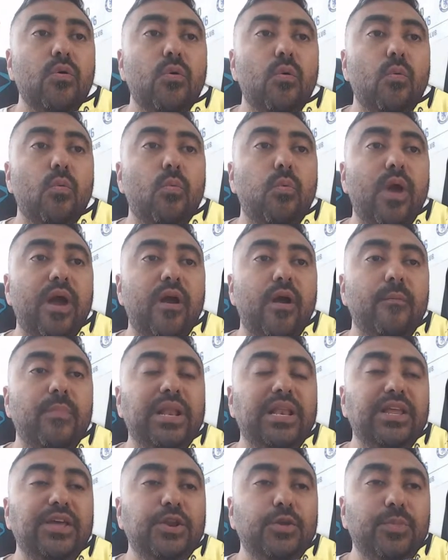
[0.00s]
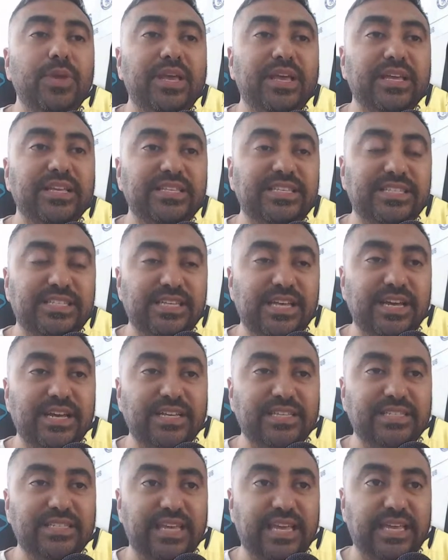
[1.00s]
Where I'm a little bit
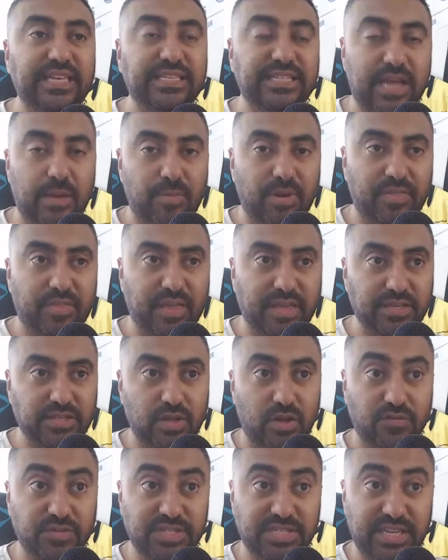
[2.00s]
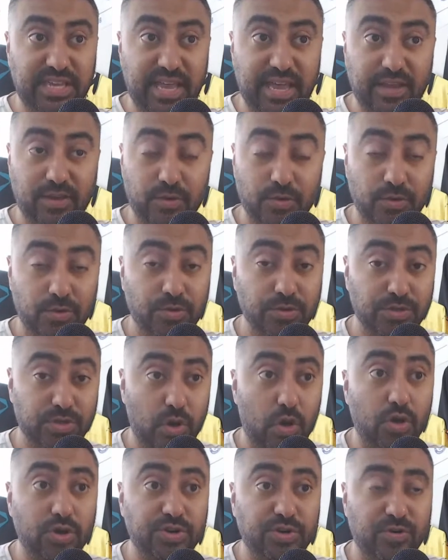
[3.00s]
concerned is a couple of things. Obviously, Nkunku's
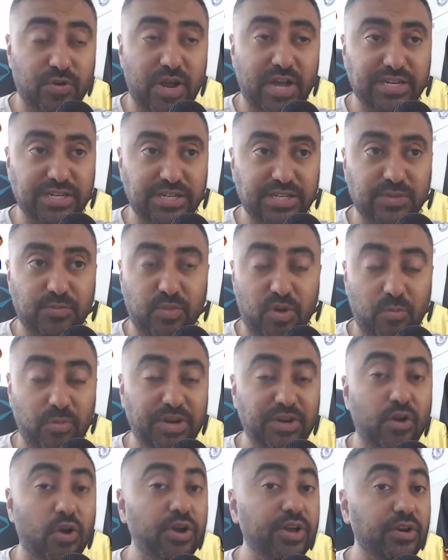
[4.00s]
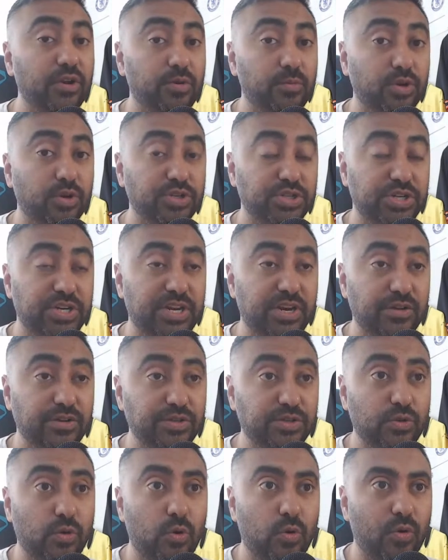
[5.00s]
entourage is probably knocking on Pochettino's
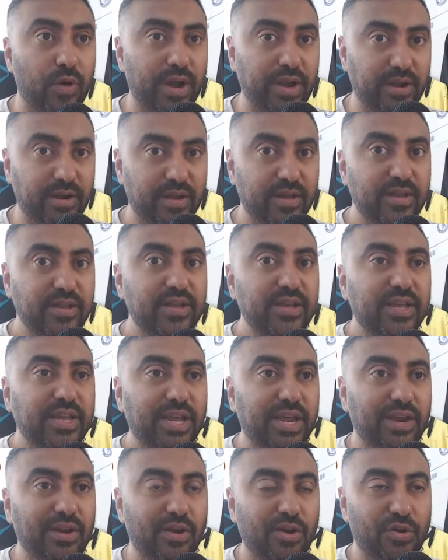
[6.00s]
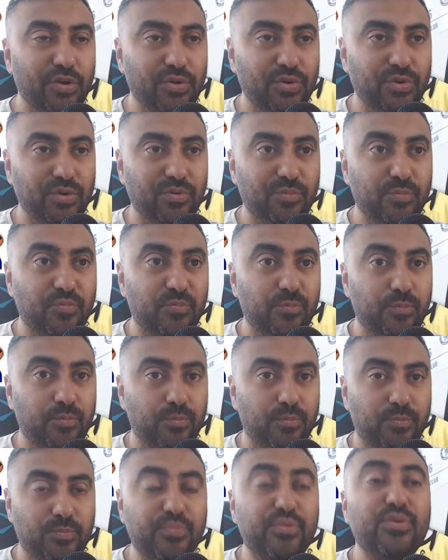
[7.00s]
door and, you know,
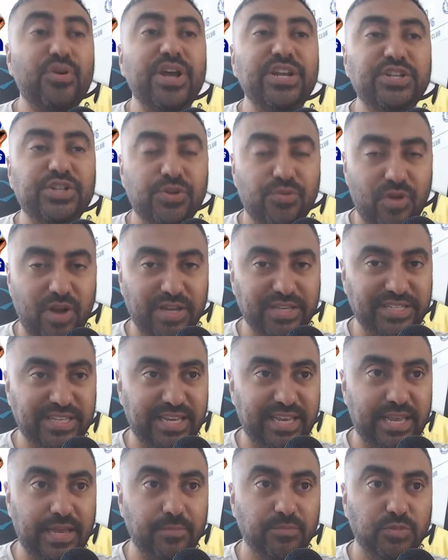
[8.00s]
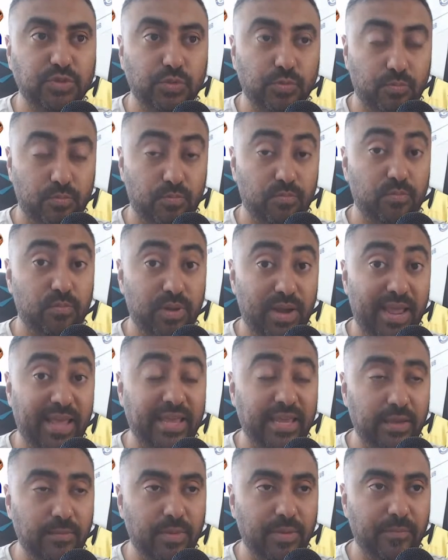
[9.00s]
pressurizing him to play
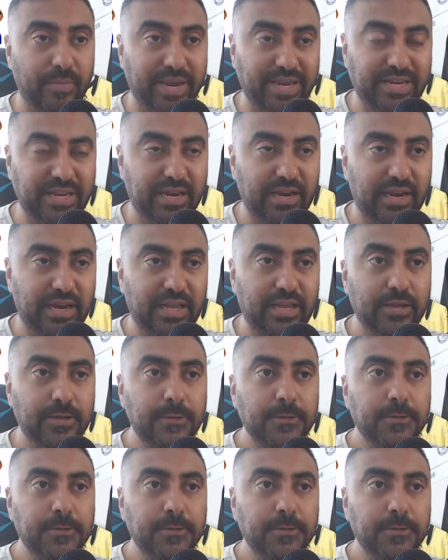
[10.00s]
him immediately.